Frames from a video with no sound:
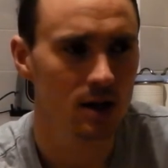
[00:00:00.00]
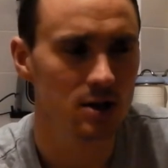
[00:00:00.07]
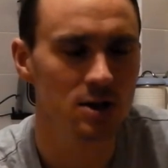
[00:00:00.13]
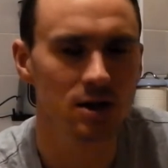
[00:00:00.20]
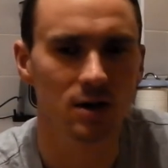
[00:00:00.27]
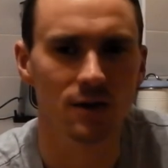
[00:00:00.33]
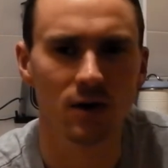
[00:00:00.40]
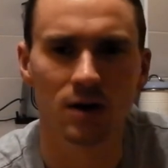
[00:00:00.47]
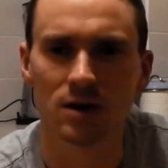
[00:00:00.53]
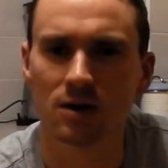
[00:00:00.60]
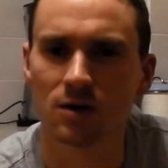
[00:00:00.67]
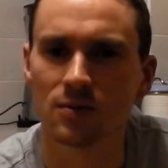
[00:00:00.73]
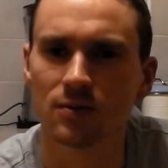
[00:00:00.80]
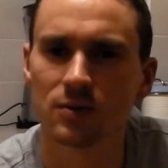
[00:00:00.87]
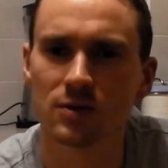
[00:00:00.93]
It's kind of like you
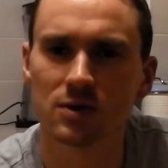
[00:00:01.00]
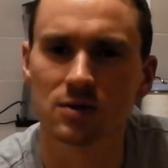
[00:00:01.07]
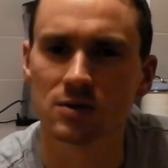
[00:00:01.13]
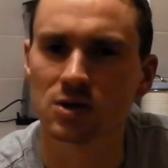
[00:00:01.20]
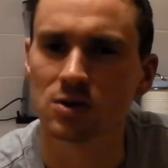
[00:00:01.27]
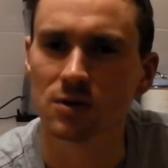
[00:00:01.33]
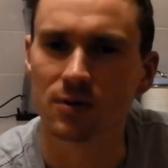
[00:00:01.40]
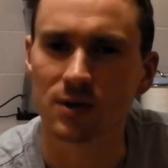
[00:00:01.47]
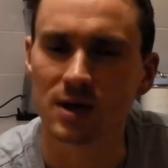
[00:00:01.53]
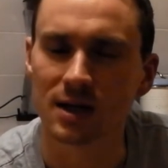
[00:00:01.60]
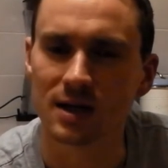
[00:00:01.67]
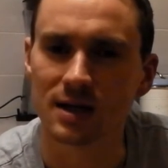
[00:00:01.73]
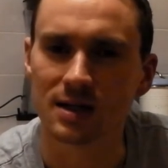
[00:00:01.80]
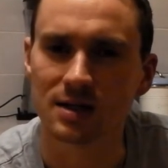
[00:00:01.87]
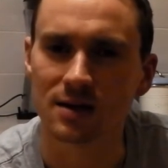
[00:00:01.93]
got sort of two or three
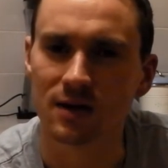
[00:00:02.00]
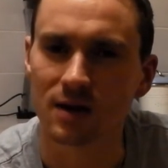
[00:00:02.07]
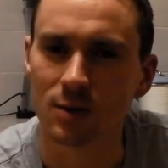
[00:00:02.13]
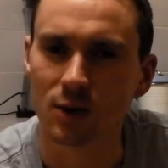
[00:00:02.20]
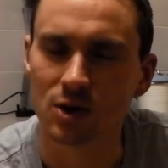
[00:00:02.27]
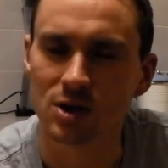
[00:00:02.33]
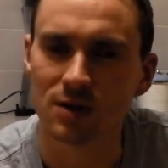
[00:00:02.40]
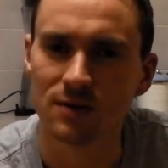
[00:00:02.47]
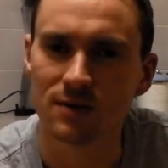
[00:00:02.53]
days, I think, once